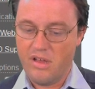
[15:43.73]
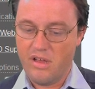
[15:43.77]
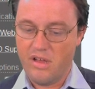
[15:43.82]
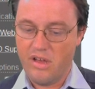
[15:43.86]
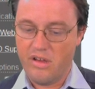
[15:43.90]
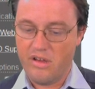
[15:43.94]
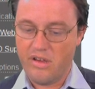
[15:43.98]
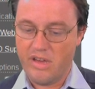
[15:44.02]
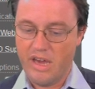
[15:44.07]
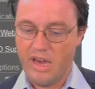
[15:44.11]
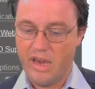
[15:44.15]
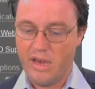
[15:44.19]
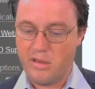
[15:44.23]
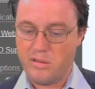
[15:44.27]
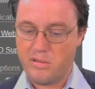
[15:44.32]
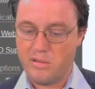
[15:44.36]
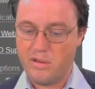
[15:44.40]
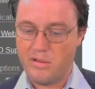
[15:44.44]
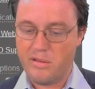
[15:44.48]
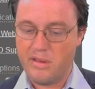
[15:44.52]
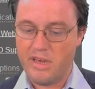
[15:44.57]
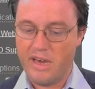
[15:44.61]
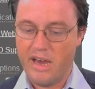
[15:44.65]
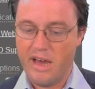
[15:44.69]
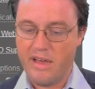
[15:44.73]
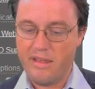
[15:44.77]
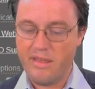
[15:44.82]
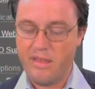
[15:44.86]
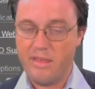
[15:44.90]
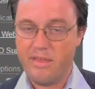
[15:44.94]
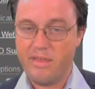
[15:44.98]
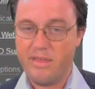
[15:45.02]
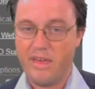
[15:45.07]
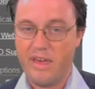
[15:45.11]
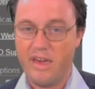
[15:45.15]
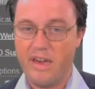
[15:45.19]
Okay, so the
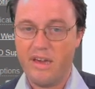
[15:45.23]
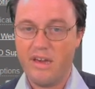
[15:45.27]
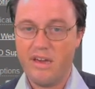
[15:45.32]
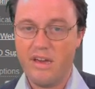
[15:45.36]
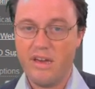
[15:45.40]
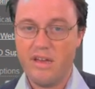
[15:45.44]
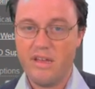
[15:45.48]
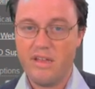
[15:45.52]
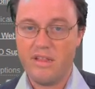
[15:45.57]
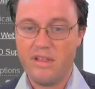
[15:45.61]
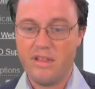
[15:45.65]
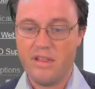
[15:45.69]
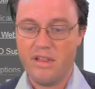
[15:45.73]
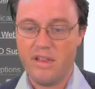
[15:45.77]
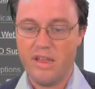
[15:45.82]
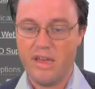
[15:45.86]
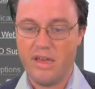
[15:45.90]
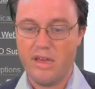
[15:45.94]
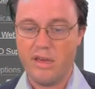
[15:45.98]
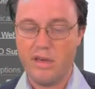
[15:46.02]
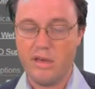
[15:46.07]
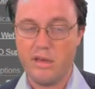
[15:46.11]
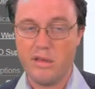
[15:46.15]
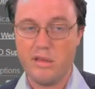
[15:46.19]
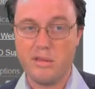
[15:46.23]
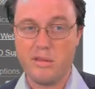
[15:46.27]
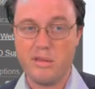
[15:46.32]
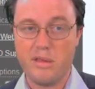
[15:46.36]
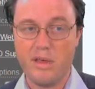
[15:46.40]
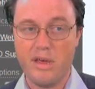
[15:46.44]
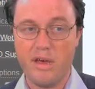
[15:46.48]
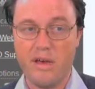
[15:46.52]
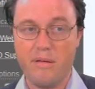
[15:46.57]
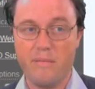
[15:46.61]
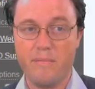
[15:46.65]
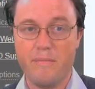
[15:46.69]
other thing is
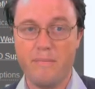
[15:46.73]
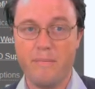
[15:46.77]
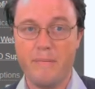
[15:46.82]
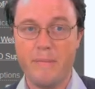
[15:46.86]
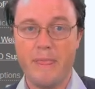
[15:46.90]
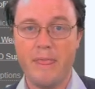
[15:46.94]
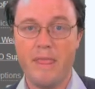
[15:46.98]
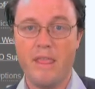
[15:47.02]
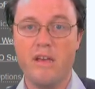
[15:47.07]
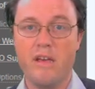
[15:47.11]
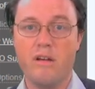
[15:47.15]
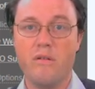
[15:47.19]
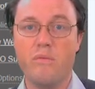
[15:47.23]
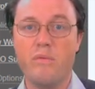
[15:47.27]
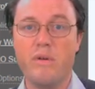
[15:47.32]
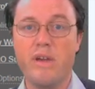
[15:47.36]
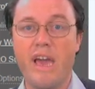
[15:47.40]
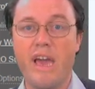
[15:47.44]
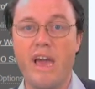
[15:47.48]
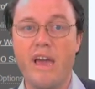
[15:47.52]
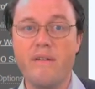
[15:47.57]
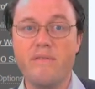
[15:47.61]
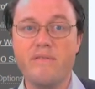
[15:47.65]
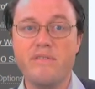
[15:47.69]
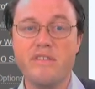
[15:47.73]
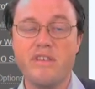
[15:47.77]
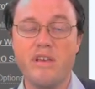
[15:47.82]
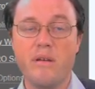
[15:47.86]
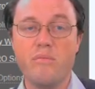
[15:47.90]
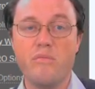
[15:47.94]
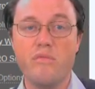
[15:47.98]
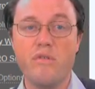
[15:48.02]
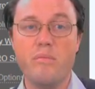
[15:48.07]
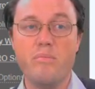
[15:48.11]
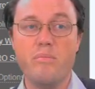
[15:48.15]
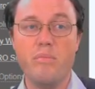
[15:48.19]
we have
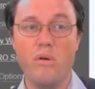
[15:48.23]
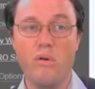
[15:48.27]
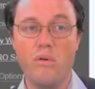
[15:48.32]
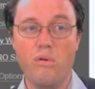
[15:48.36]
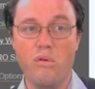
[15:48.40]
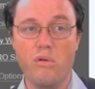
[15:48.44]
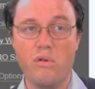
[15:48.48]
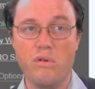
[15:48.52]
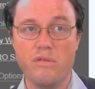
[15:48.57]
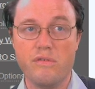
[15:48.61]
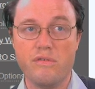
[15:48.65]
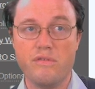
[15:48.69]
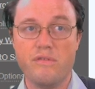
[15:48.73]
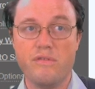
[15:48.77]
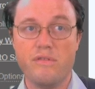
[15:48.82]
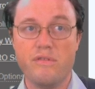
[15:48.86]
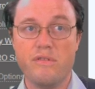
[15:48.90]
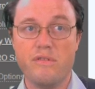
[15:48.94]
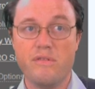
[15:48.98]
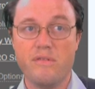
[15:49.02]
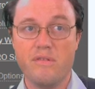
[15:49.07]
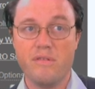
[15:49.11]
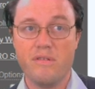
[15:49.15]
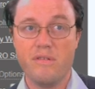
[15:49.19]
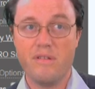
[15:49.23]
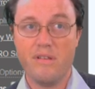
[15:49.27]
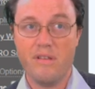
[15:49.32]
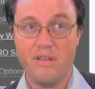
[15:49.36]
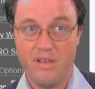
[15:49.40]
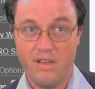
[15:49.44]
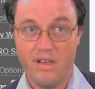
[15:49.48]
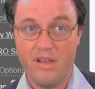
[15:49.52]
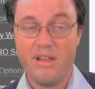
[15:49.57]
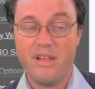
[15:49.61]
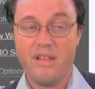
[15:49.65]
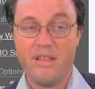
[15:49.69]
some reports
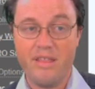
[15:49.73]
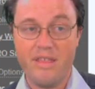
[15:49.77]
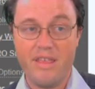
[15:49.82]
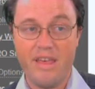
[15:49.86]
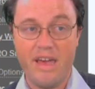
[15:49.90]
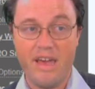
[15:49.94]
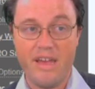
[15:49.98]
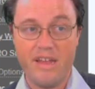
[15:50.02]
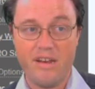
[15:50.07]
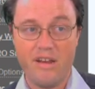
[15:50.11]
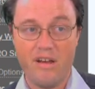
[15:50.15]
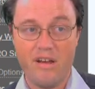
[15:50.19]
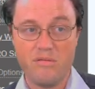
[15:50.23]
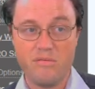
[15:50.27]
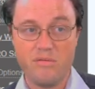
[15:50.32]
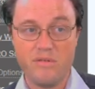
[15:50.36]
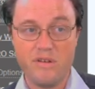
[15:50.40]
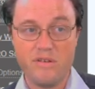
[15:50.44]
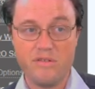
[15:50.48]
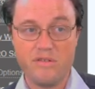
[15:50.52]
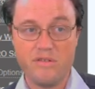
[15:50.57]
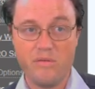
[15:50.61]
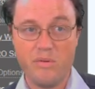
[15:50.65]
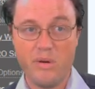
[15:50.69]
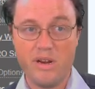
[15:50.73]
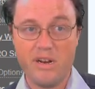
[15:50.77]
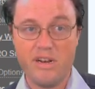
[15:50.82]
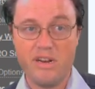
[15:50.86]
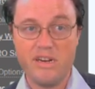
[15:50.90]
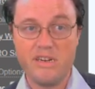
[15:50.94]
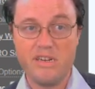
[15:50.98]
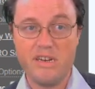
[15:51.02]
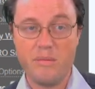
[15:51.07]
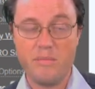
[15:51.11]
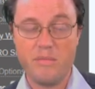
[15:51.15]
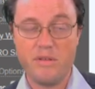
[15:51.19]
that I'll just
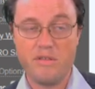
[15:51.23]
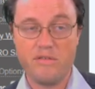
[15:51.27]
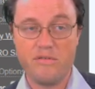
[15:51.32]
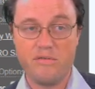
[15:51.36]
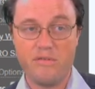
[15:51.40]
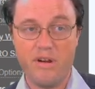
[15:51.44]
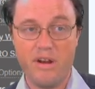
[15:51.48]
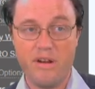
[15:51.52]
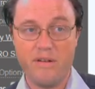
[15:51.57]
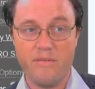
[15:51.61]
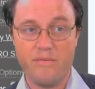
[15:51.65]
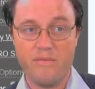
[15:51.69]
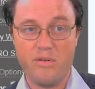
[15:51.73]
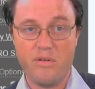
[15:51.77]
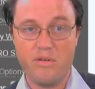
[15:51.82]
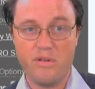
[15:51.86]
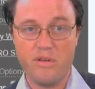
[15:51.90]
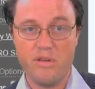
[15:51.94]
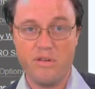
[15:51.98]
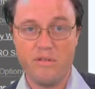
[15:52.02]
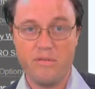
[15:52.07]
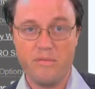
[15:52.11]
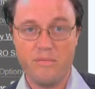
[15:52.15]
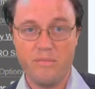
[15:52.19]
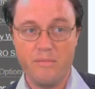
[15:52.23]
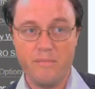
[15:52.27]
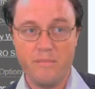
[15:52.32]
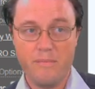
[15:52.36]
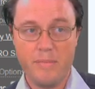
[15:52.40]
quickly demonstrate for you.